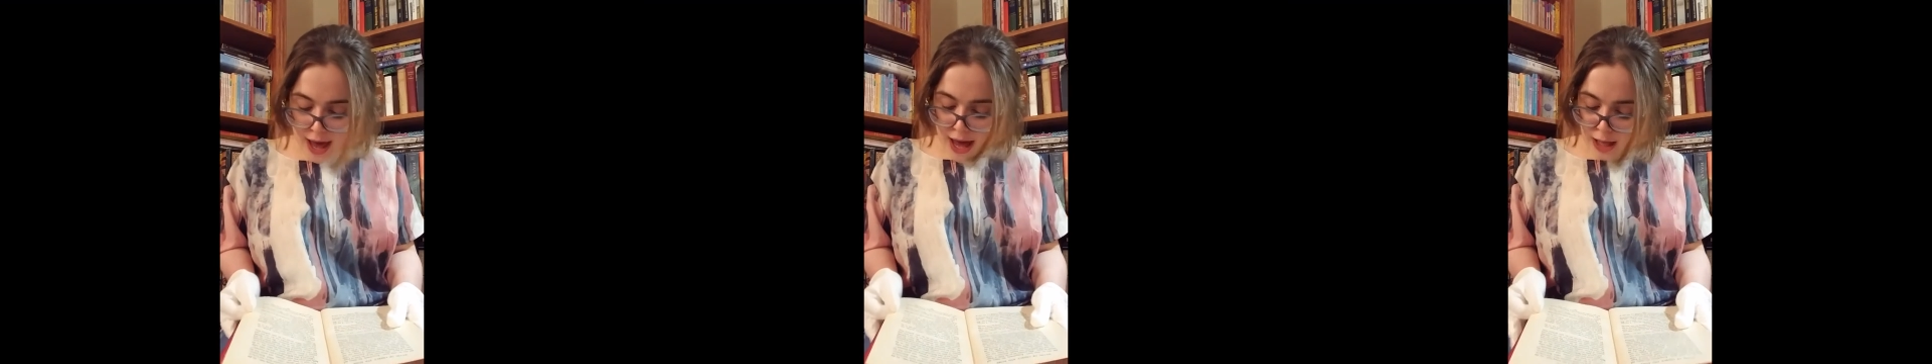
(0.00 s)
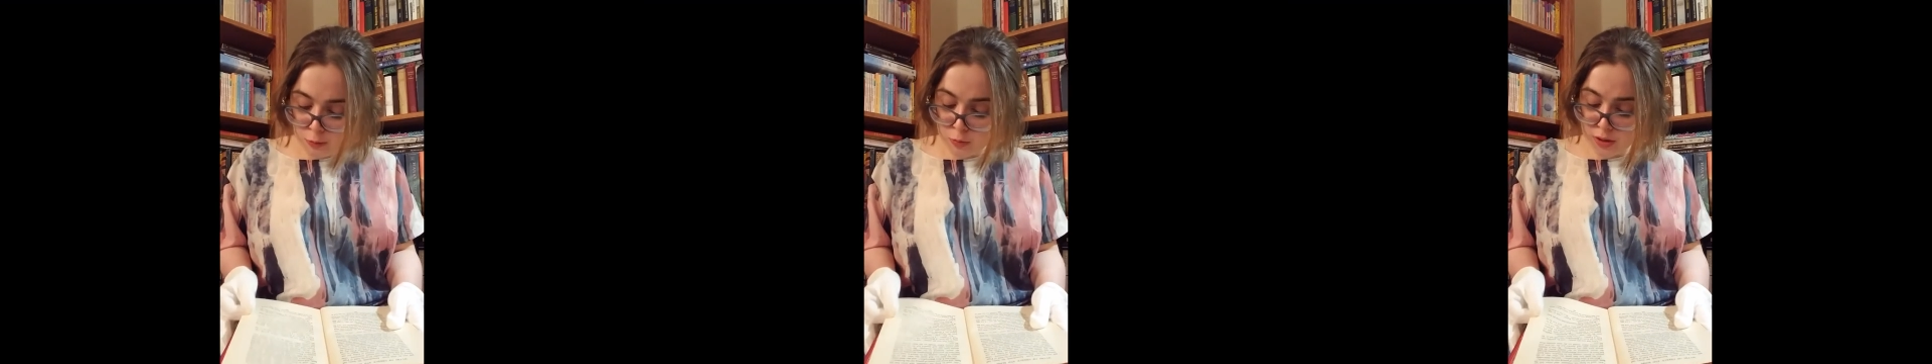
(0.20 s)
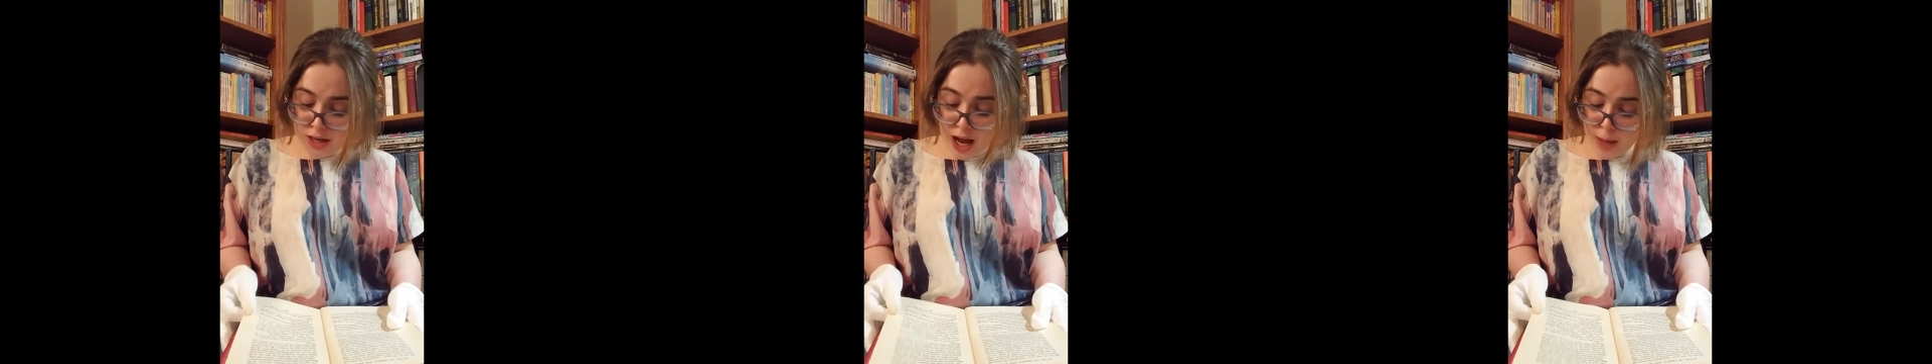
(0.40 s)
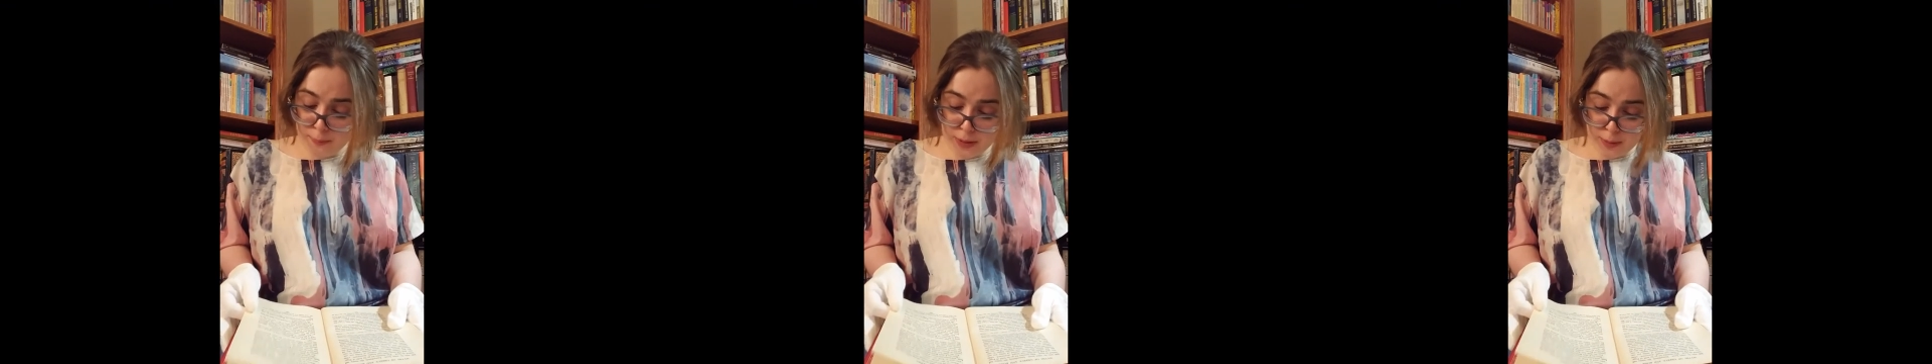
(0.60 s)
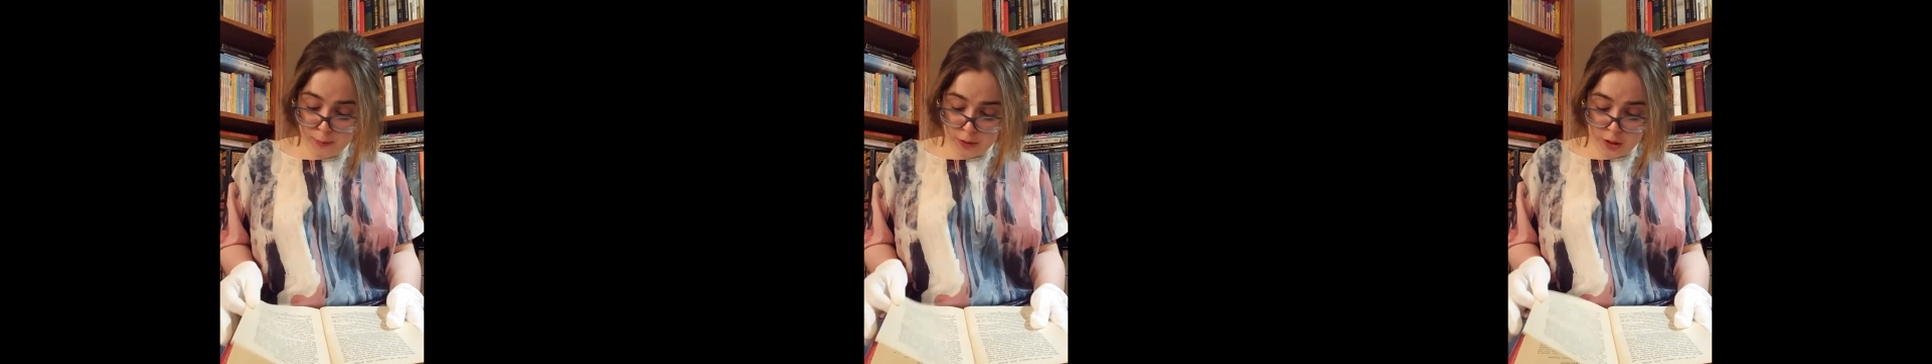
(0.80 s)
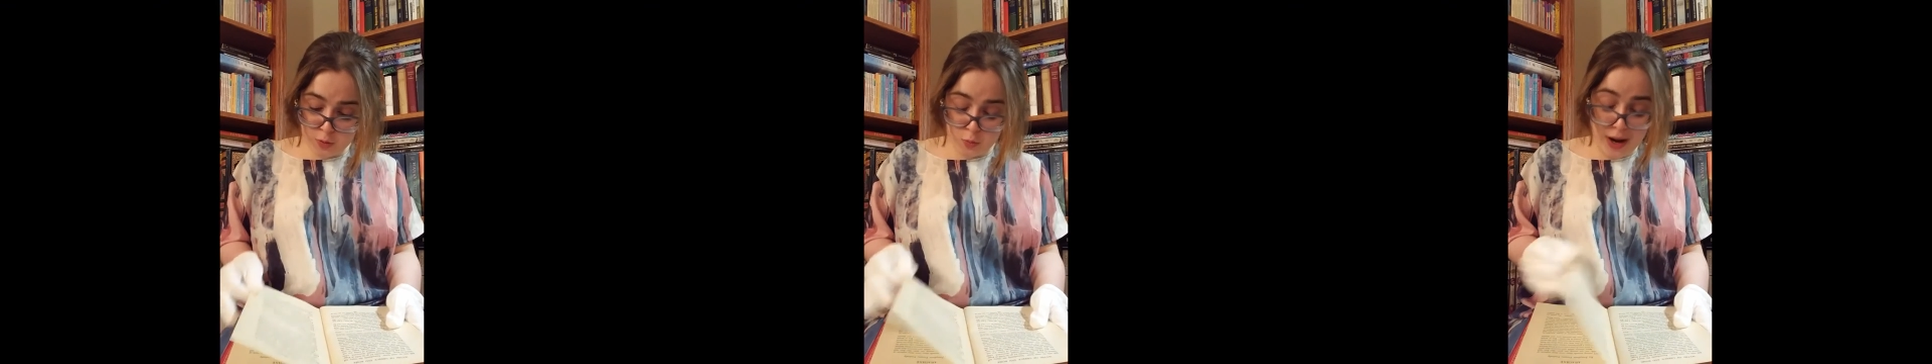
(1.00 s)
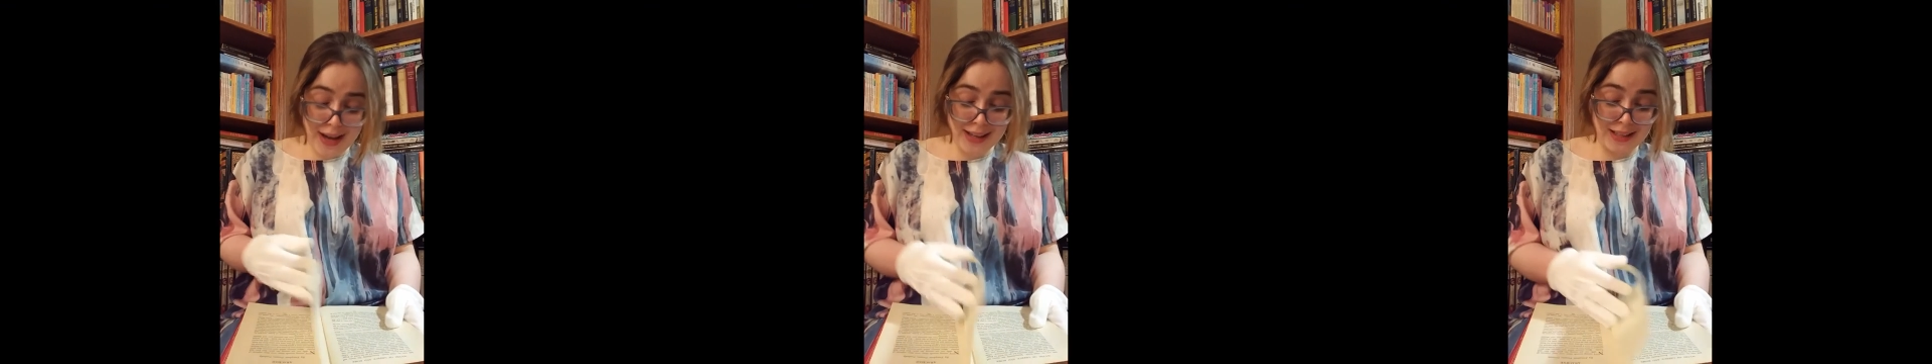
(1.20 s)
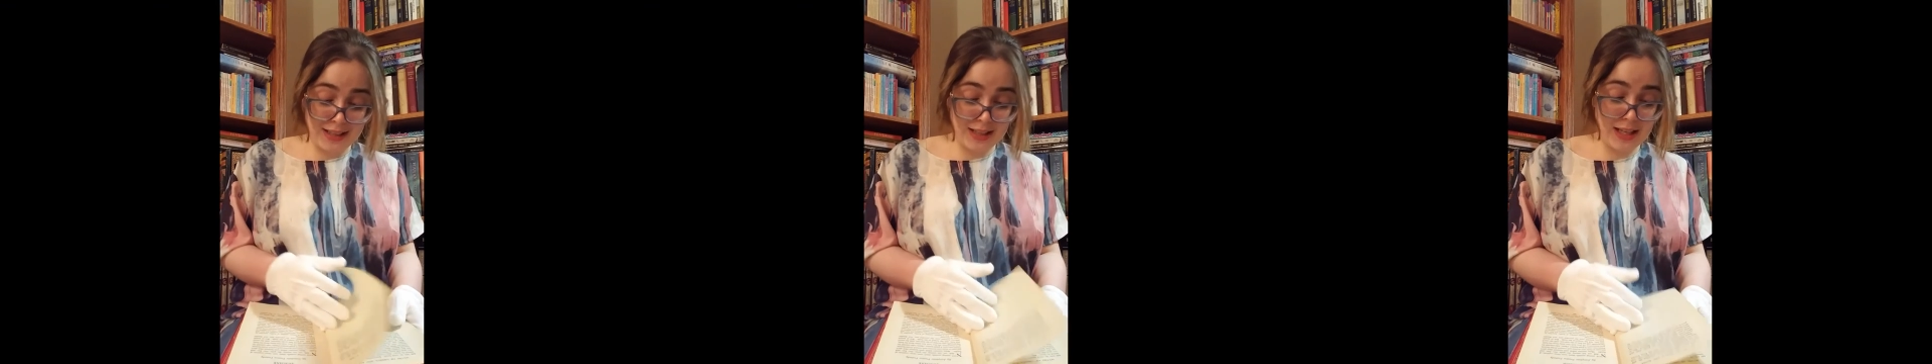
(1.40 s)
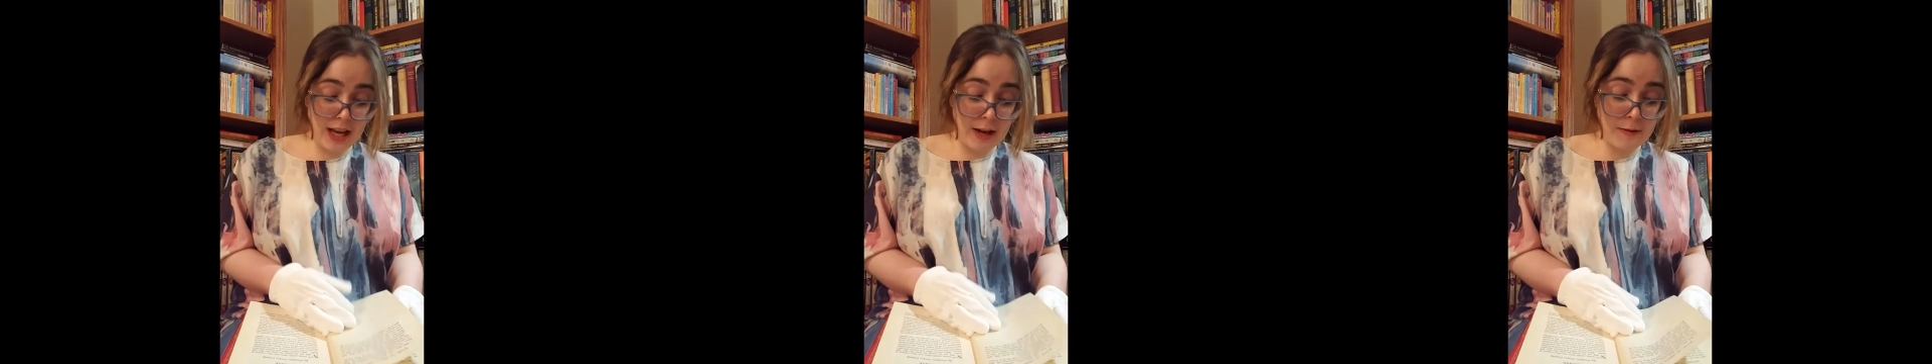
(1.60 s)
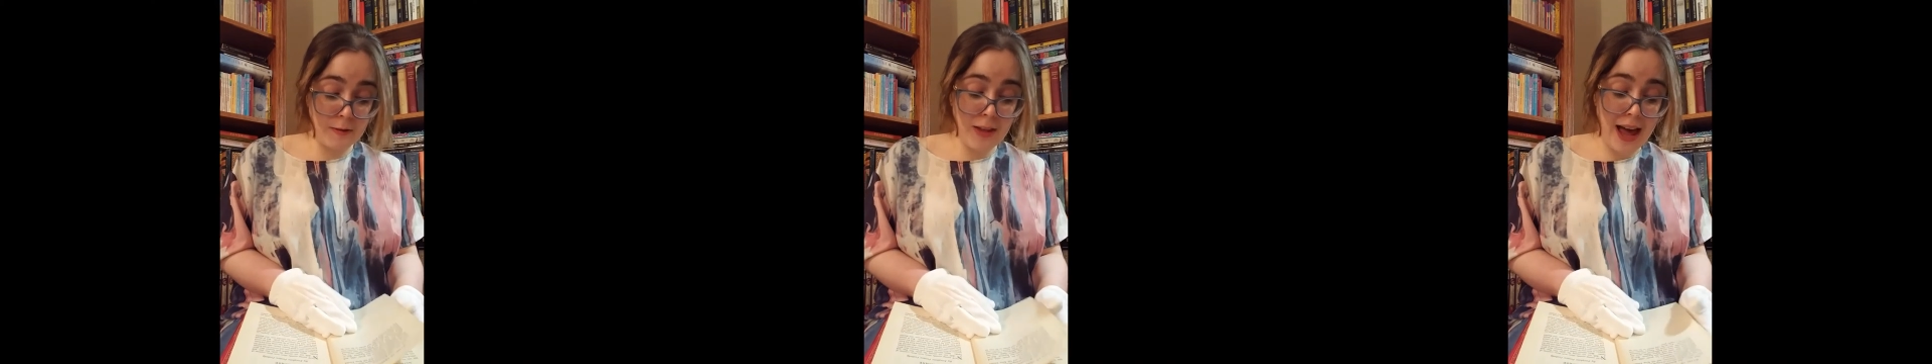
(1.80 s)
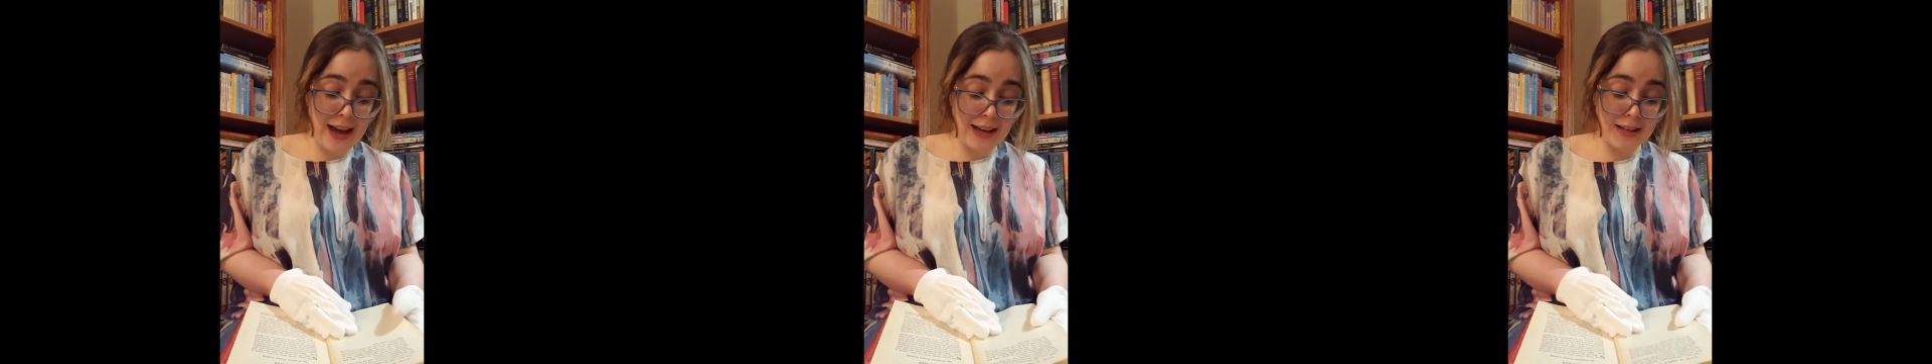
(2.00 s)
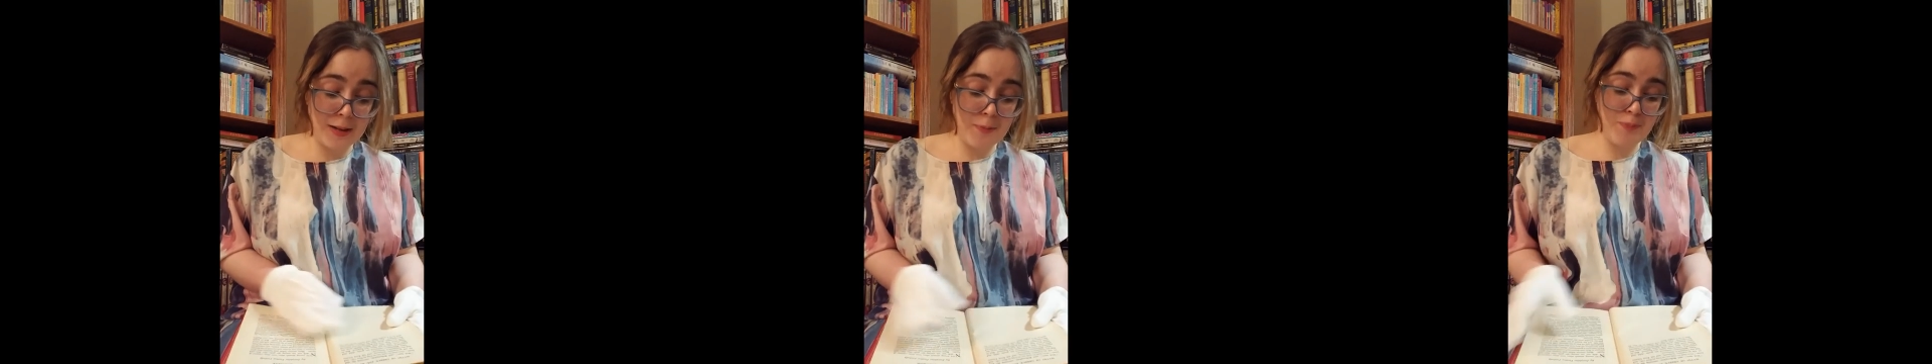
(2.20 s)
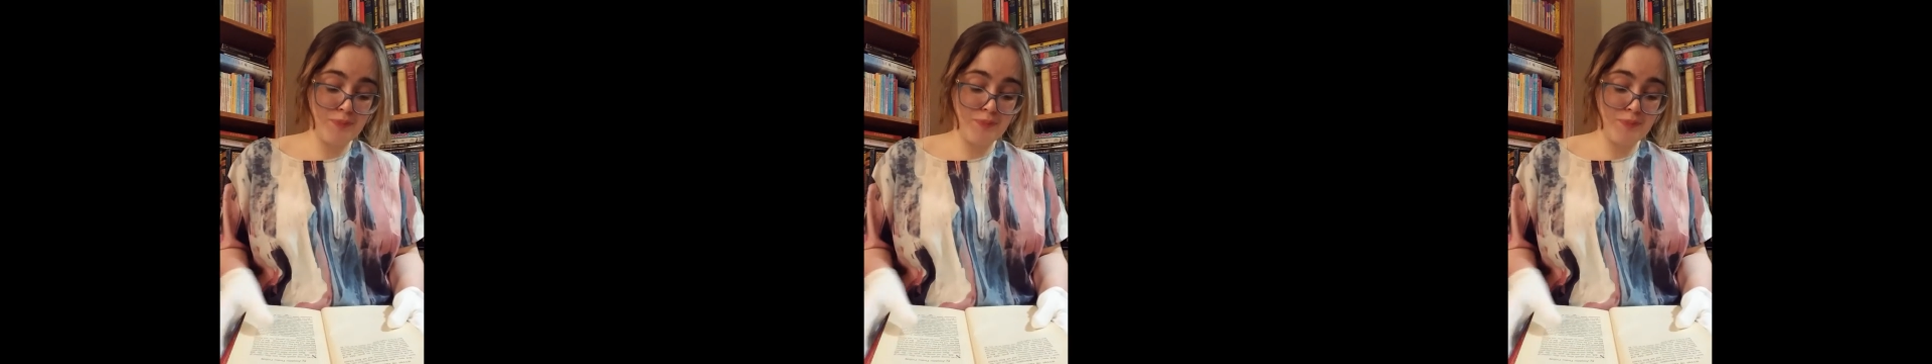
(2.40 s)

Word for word: and would not be persuaded to take flight.